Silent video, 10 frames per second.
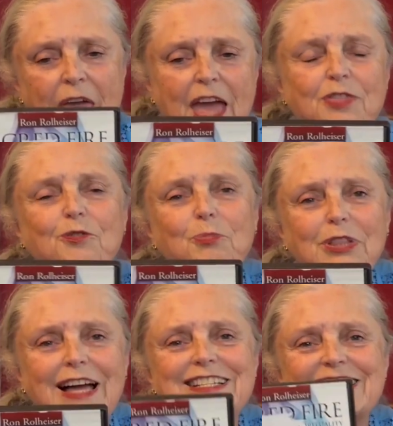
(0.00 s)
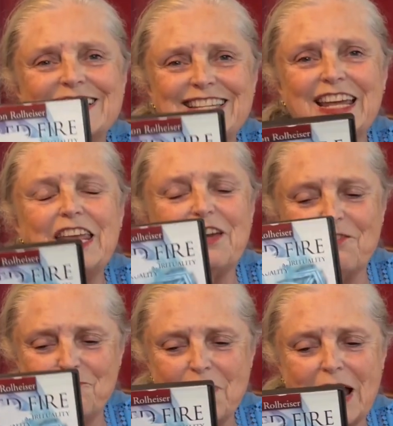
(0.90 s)
anthropologic study
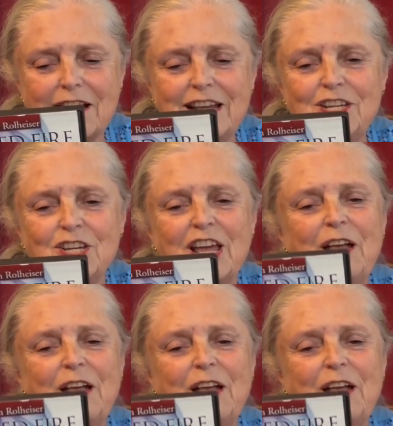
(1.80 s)
of marriage